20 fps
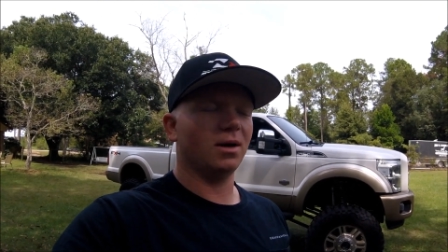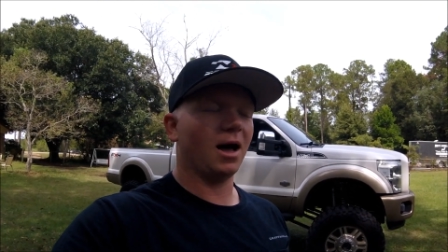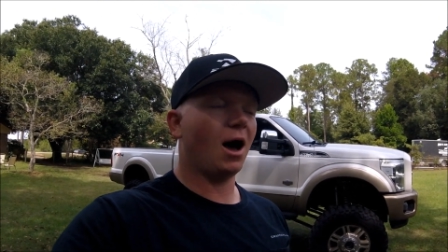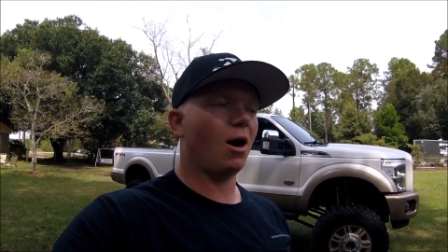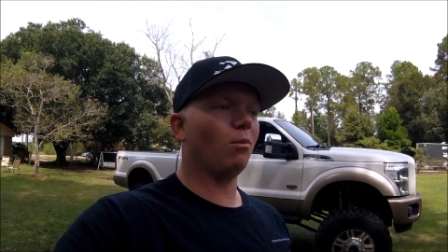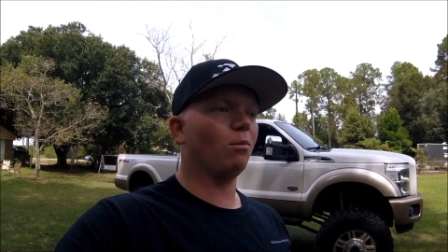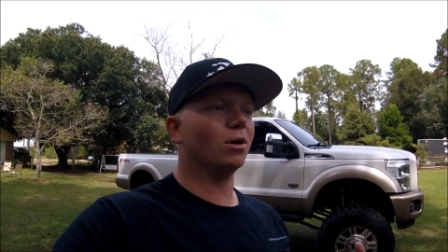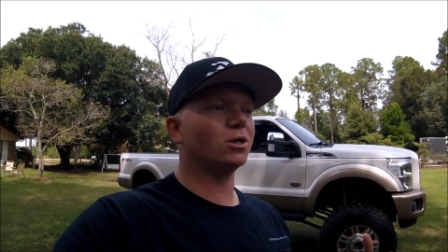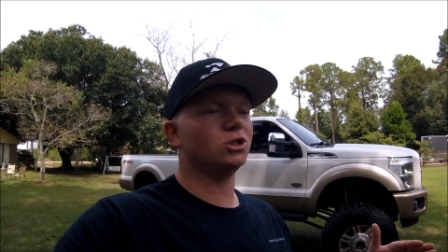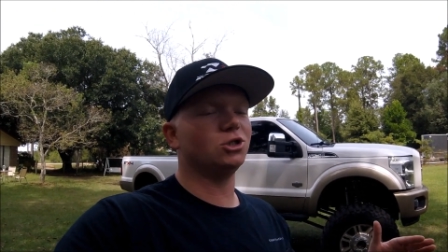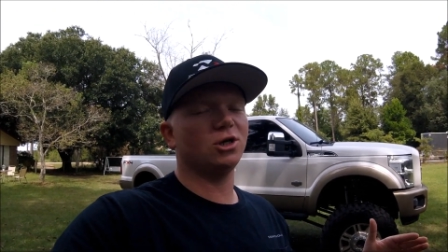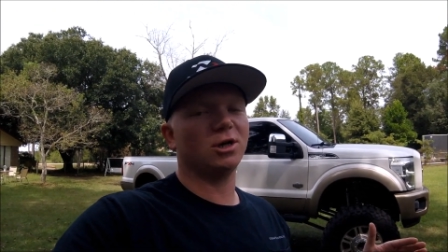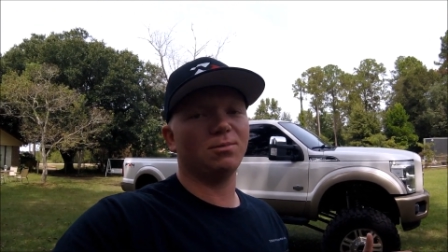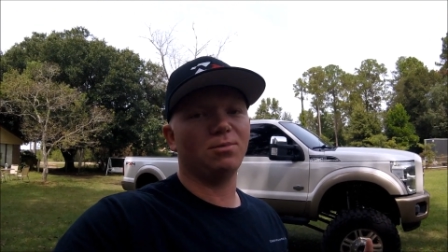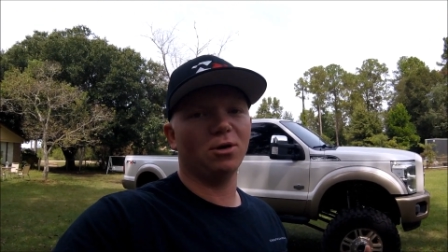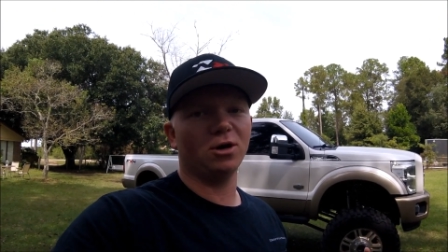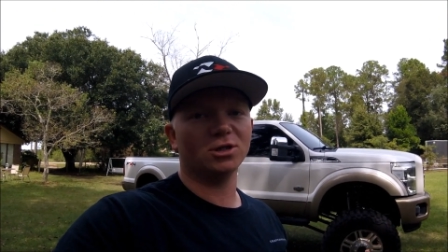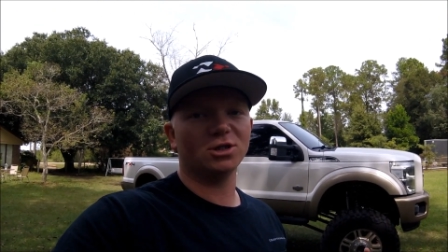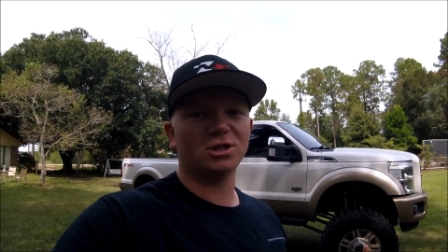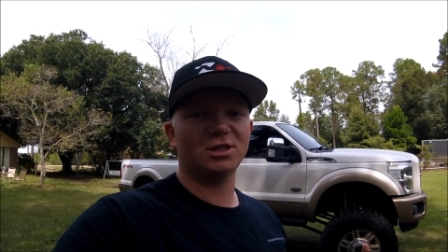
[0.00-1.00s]
how much you
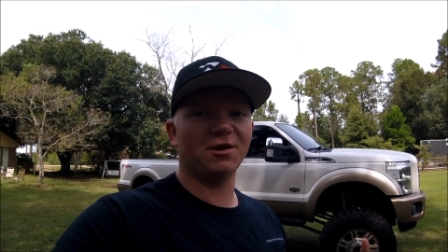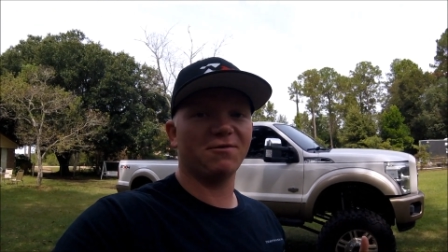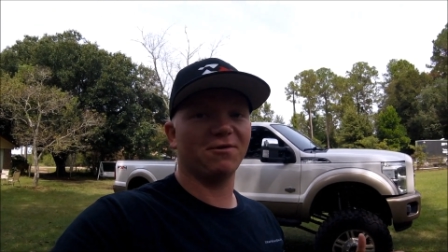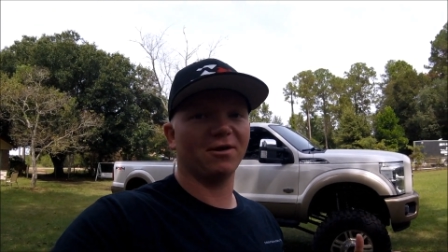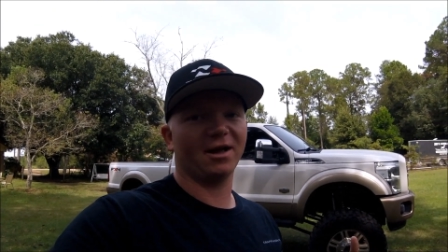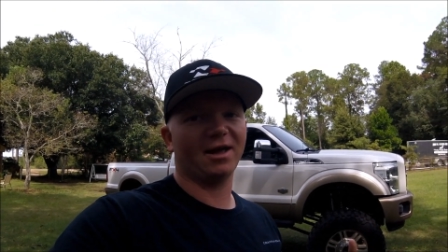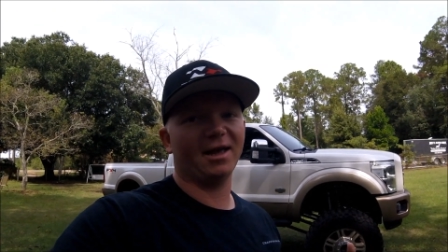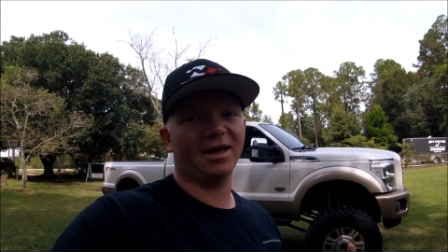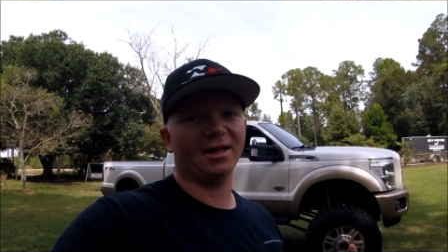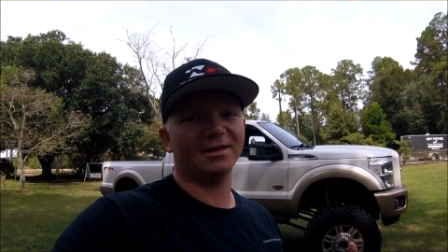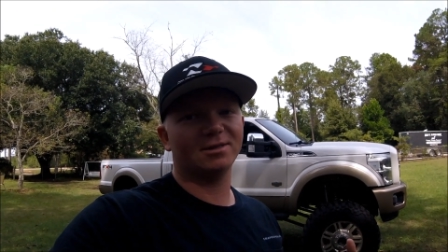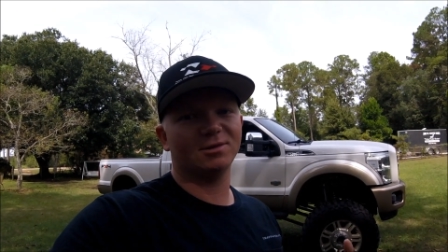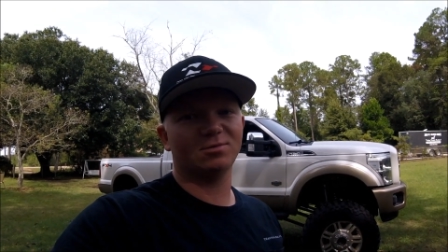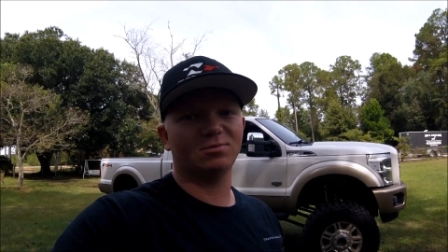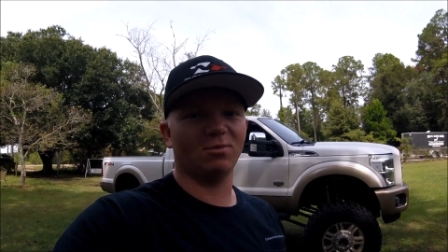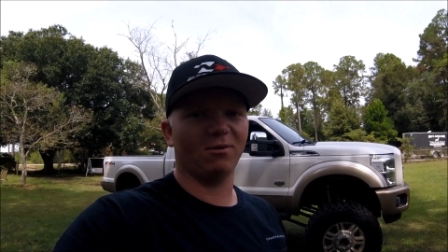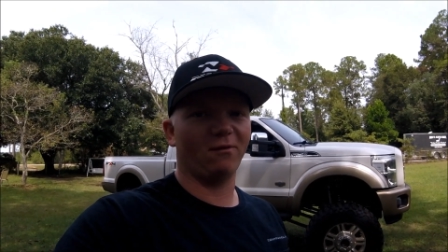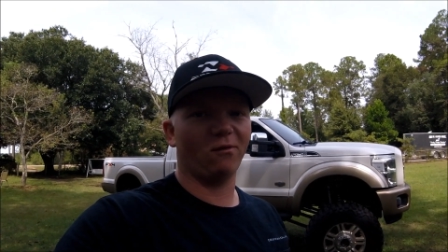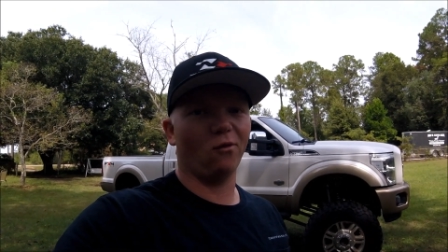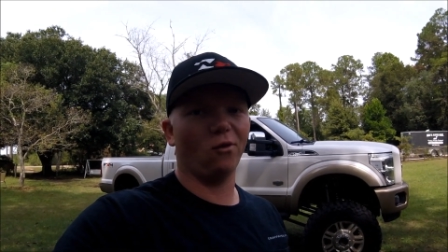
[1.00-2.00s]
can push different kits
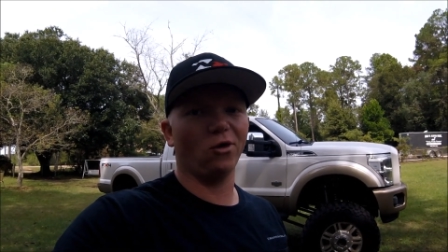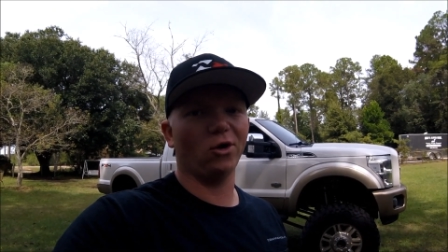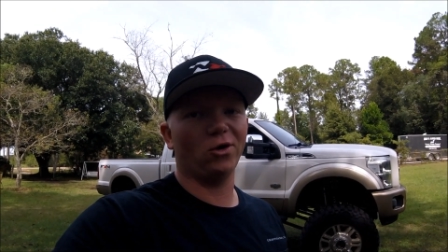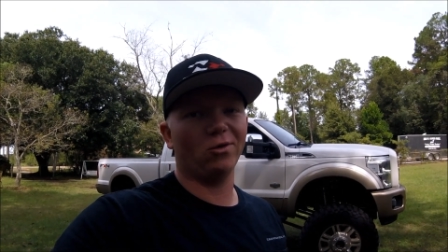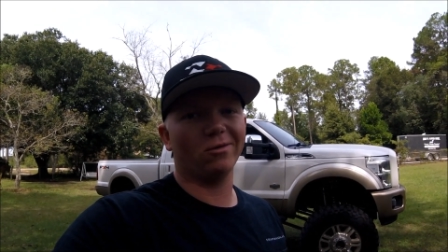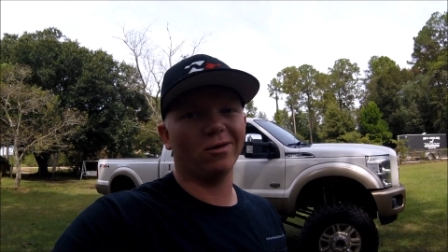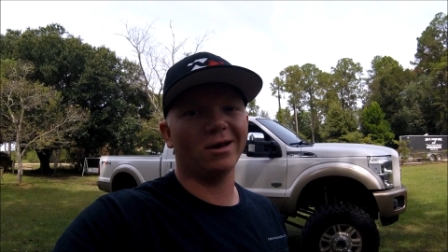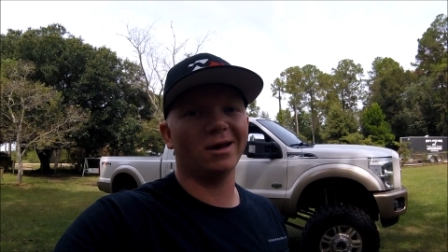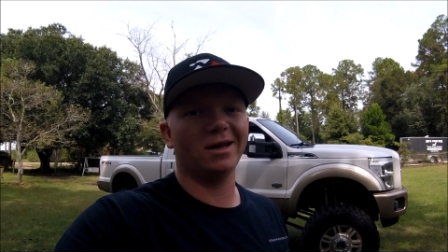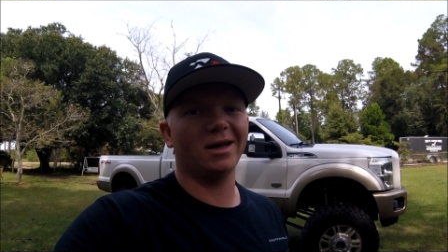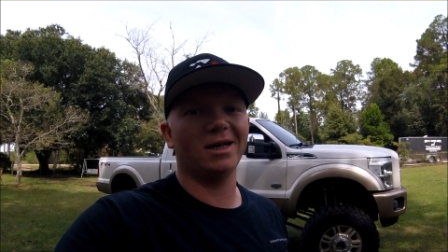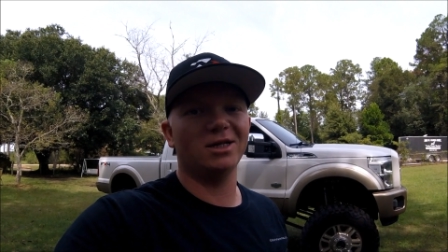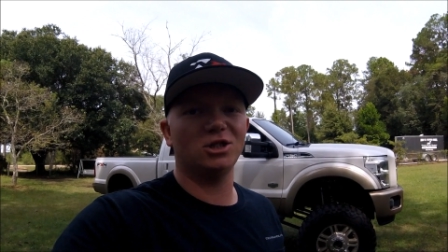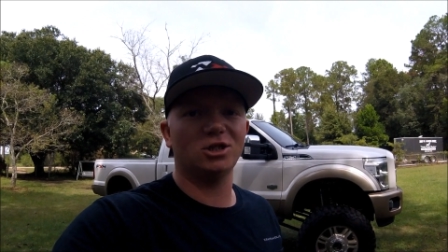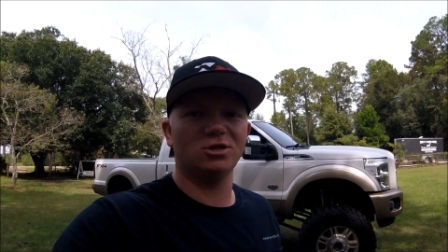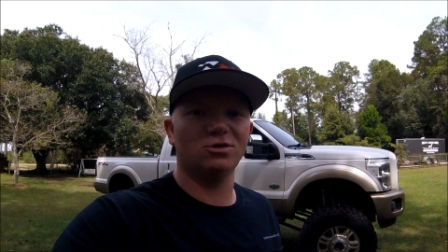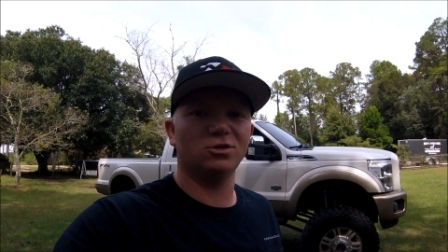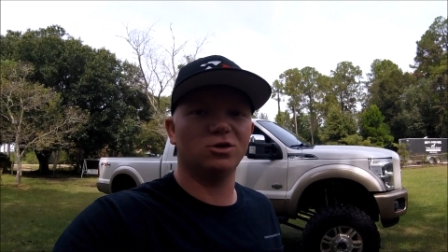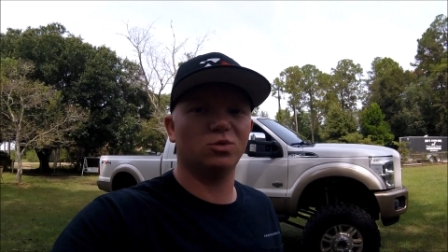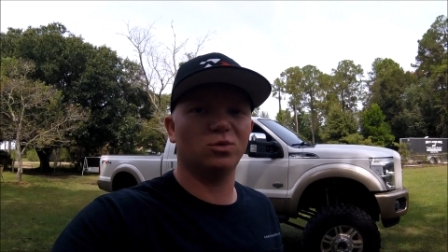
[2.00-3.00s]
before you run into
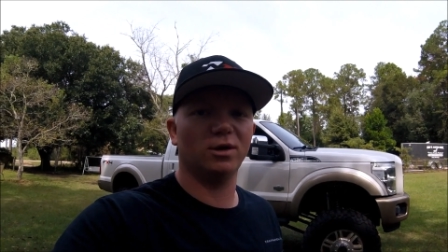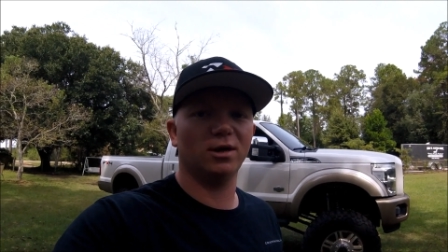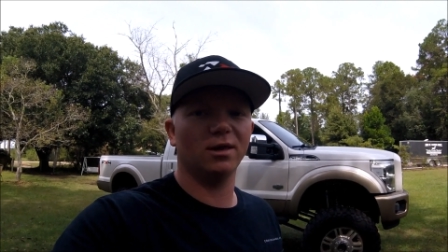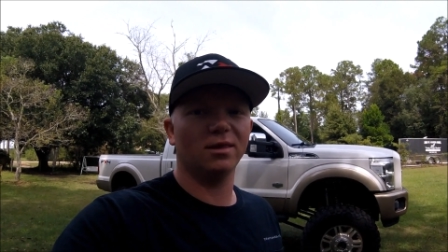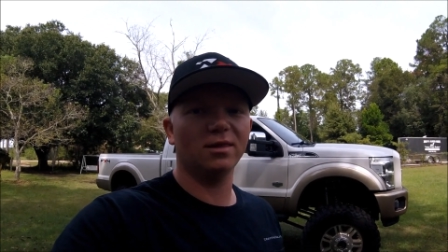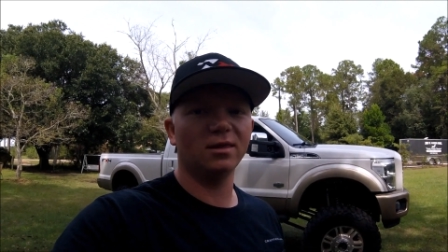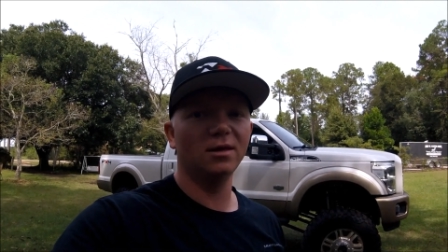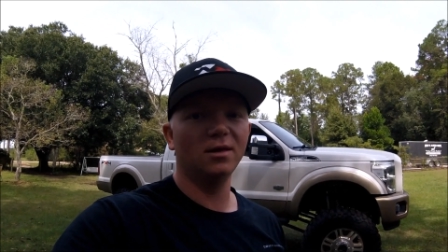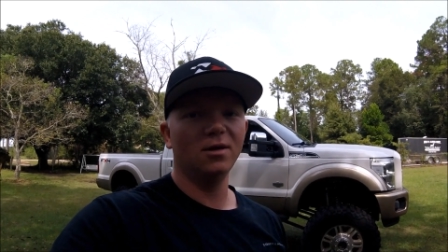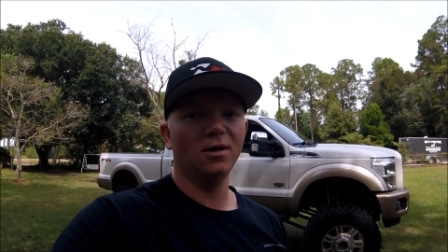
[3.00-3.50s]
issues with